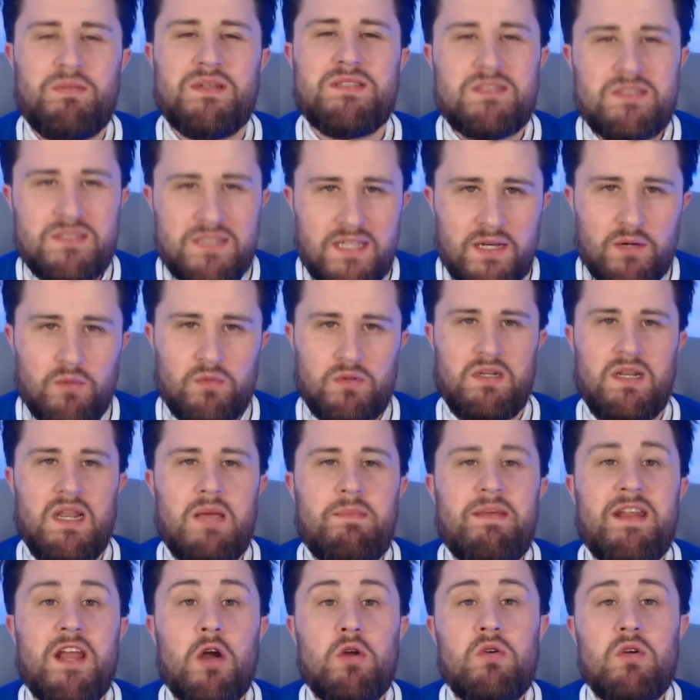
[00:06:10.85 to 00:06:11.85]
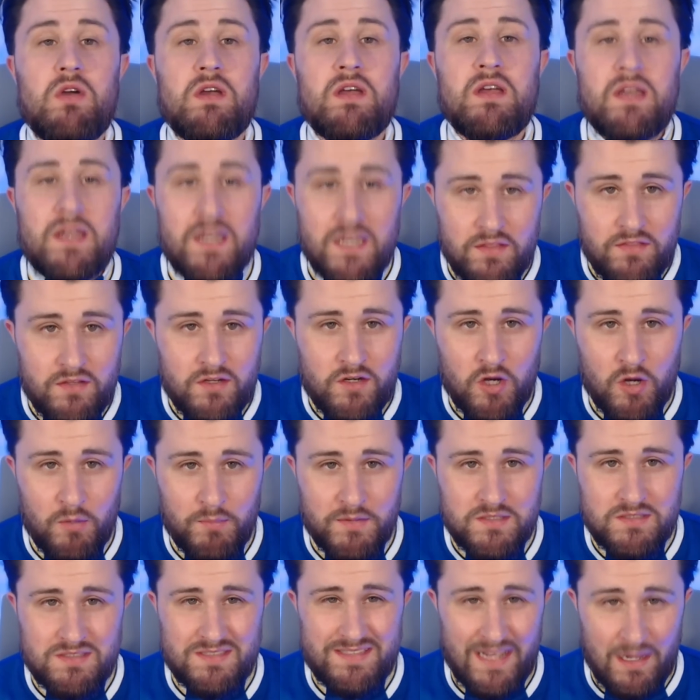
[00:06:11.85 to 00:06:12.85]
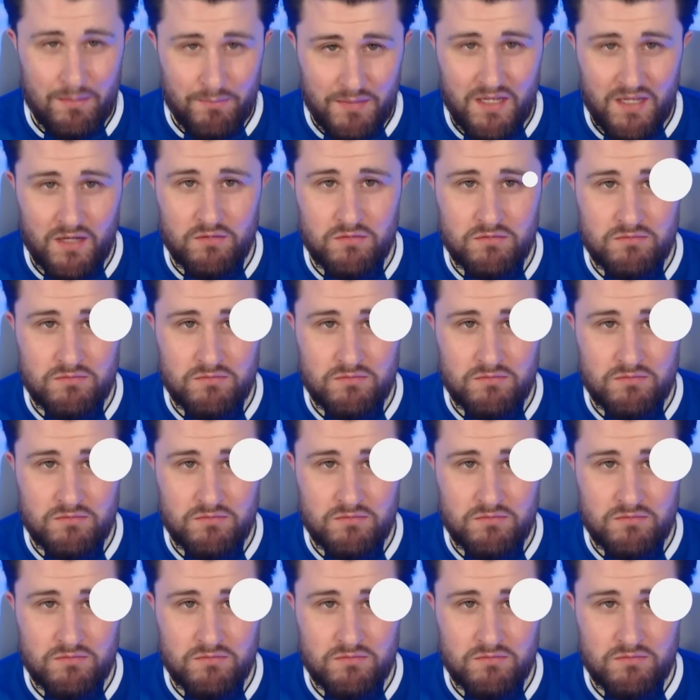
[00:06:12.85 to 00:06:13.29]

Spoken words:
But still, let me know in the comments down below.